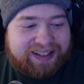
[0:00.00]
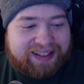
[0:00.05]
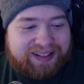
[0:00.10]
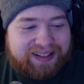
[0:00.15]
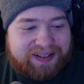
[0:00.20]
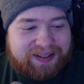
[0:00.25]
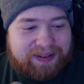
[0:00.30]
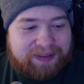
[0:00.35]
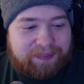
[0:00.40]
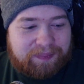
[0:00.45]

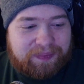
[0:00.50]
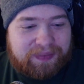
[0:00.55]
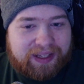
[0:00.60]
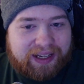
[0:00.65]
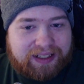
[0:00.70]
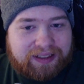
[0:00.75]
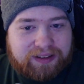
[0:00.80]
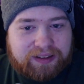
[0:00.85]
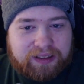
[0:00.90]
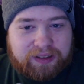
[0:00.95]
um,
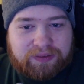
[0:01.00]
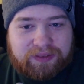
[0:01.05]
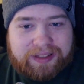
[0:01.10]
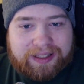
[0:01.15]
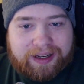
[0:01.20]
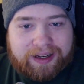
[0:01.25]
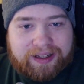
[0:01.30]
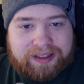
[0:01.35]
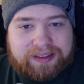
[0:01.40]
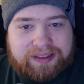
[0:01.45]
I loved
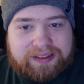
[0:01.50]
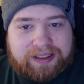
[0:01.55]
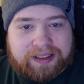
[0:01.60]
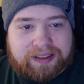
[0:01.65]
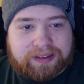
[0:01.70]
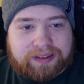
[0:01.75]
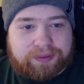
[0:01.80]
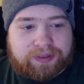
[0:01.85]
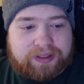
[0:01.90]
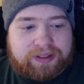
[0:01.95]
the art
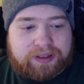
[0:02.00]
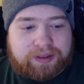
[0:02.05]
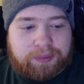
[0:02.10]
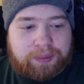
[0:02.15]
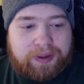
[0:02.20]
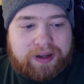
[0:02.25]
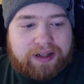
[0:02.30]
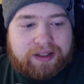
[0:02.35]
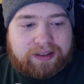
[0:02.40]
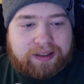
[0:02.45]
style of this as
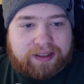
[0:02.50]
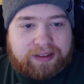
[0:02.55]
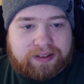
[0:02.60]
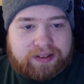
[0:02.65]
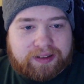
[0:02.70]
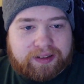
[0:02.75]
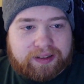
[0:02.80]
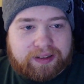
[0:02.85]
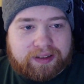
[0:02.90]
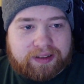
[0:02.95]
well, like
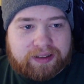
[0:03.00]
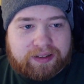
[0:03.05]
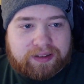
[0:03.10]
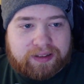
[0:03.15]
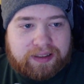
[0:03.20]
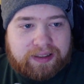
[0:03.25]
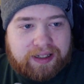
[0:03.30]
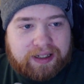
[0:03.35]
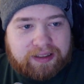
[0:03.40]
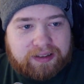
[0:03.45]
the
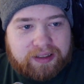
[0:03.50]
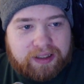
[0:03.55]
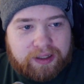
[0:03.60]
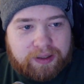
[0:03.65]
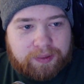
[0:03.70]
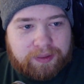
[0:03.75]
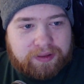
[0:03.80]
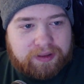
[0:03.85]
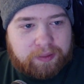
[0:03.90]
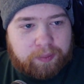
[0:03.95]
the
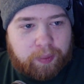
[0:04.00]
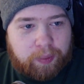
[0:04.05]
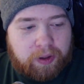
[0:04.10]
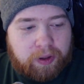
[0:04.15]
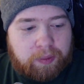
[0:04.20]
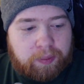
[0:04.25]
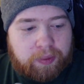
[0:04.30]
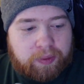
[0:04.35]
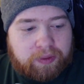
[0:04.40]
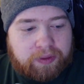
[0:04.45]
yellow and the
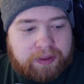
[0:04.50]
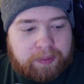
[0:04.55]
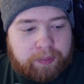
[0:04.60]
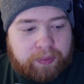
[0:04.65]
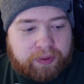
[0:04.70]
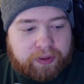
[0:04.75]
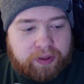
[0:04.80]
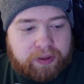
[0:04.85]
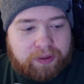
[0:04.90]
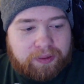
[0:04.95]
purpley
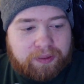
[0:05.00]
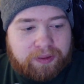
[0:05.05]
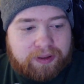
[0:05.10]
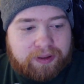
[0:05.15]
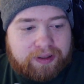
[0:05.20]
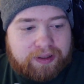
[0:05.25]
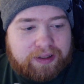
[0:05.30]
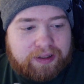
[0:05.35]
blue,